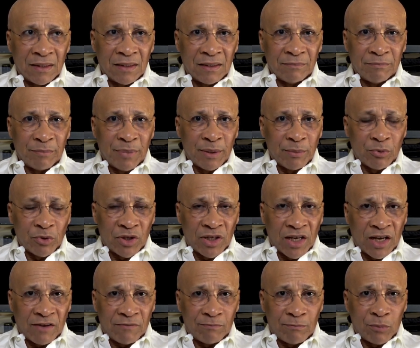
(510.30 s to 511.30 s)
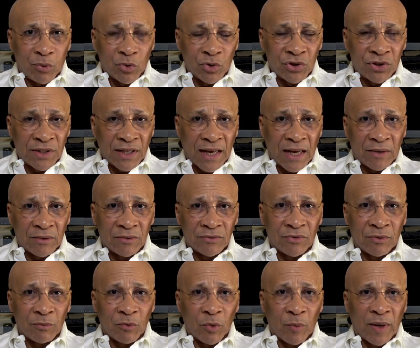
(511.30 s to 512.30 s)
People they have pushed out
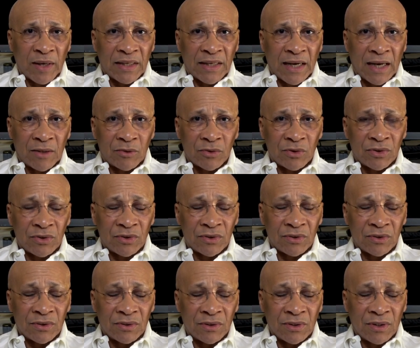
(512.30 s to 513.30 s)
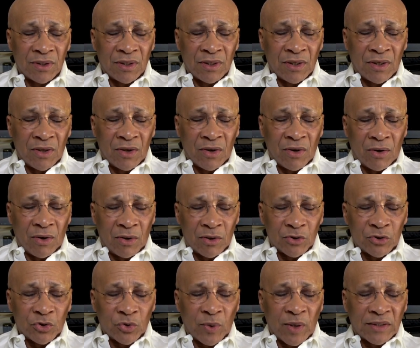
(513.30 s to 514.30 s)
from the White House.
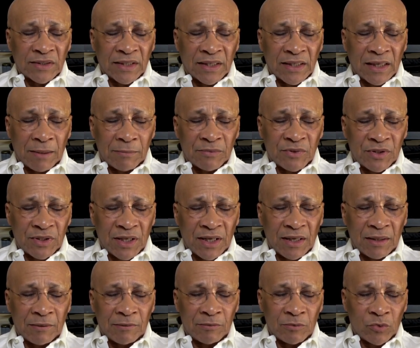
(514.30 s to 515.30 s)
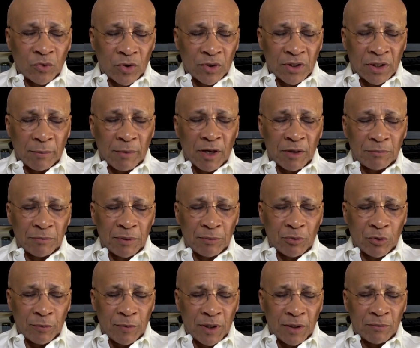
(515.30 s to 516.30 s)
Also, as I am saying, talking about
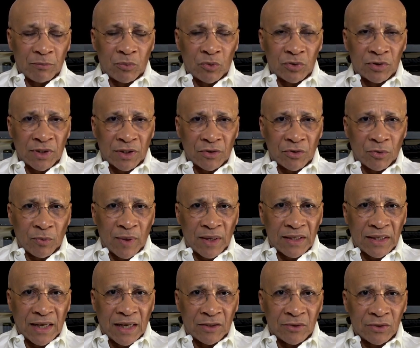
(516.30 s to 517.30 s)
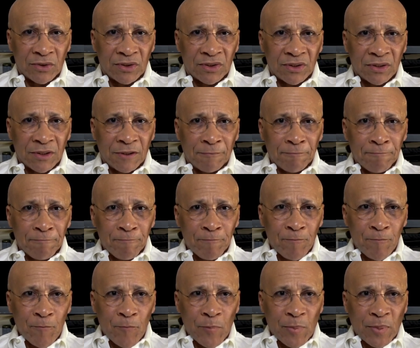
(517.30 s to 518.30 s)
people being pushed out the White House,
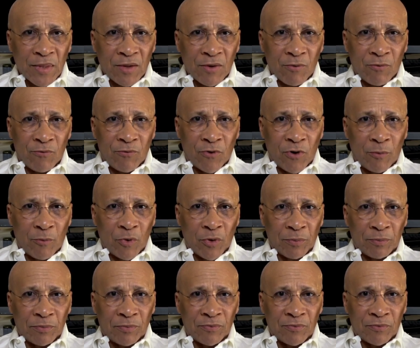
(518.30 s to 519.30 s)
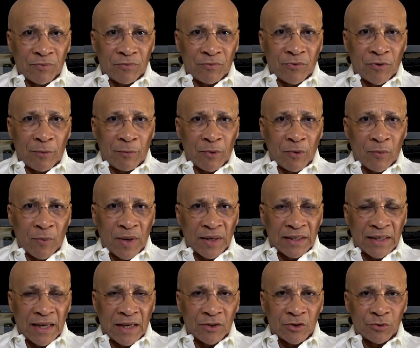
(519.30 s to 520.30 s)
former
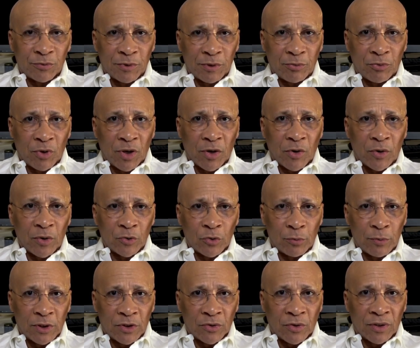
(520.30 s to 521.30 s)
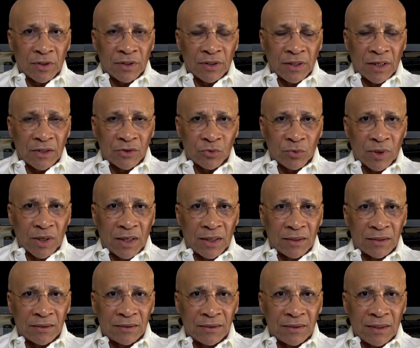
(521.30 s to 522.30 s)
White House people are going to be talking as
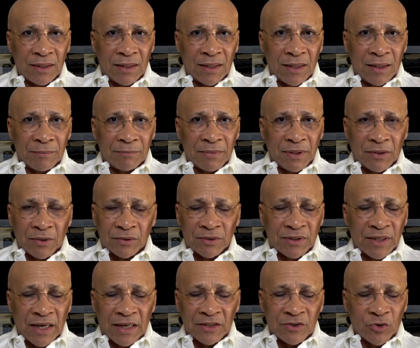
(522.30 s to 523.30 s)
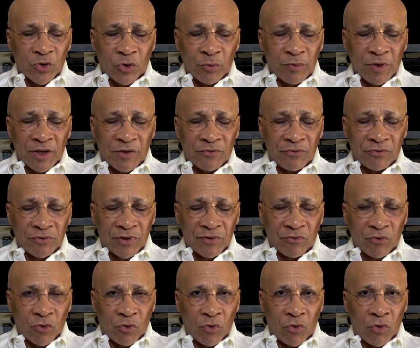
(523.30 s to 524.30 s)
well. Because now it's going to be a
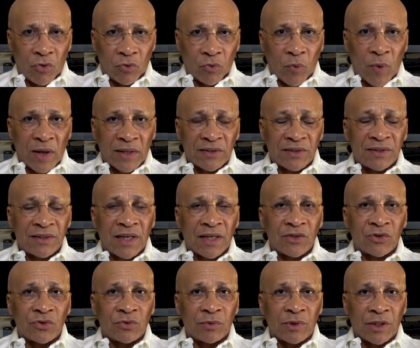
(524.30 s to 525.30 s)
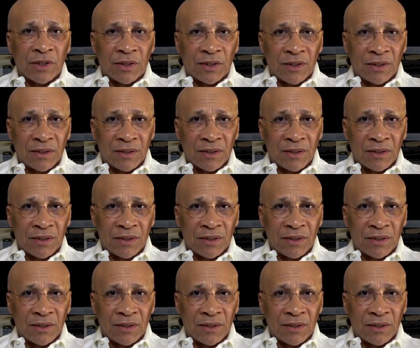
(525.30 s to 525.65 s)
free-for-all. Watch next week.